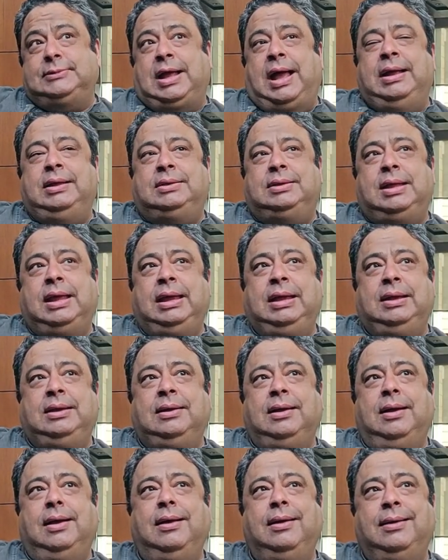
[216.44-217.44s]
I
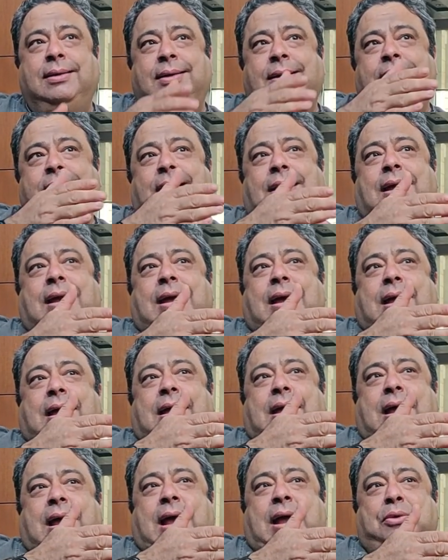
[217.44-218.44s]
think
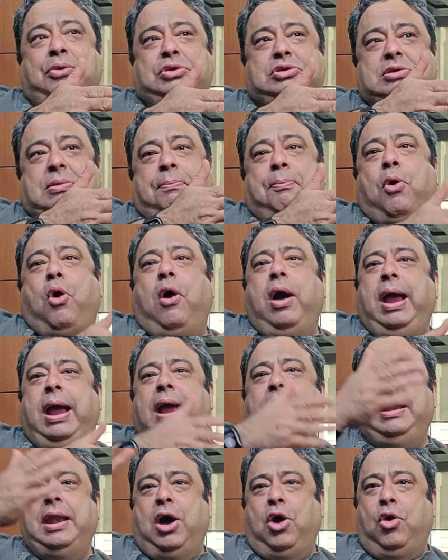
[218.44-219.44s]
I was a
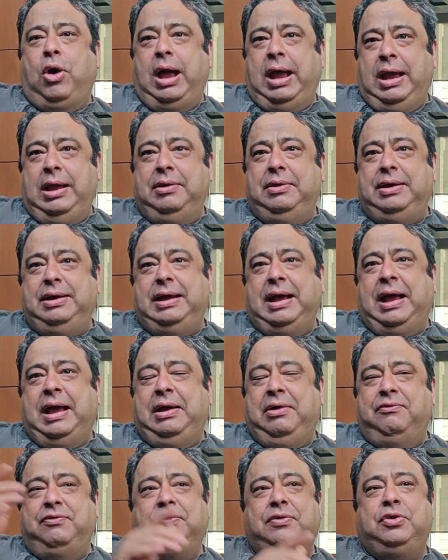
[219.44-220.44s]
boy, and now
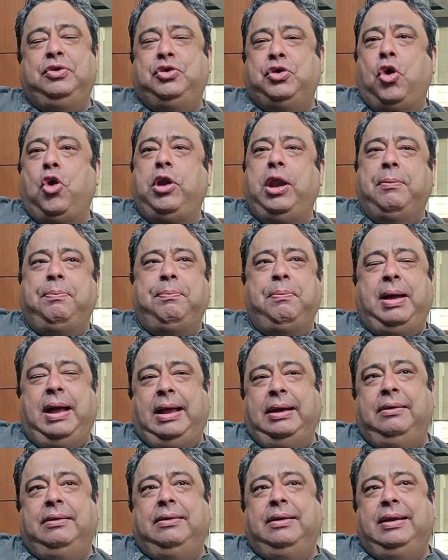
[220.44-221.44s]
I've grown up
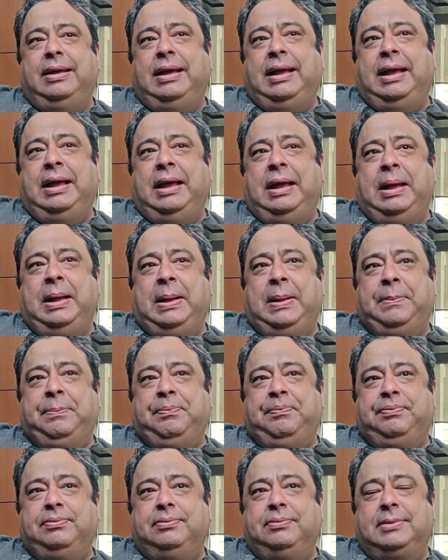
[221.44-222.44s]
man,
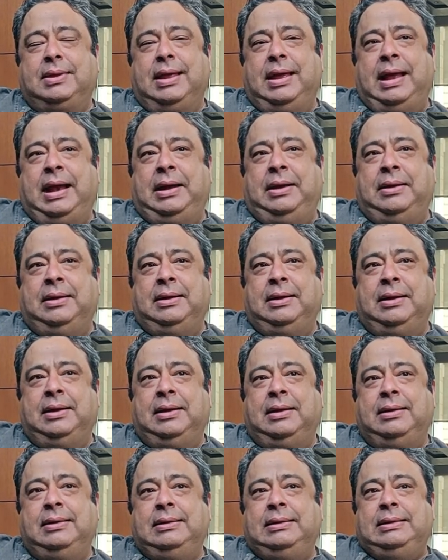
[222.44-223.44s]
and
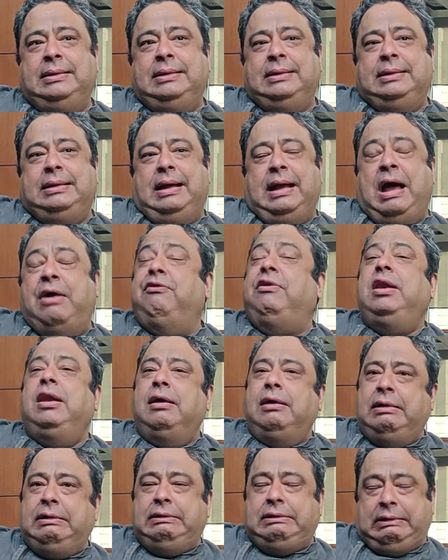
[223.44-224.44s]
I've
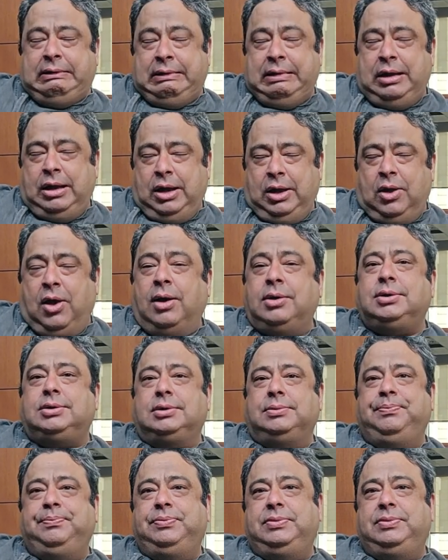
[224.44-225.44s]
learned a lot.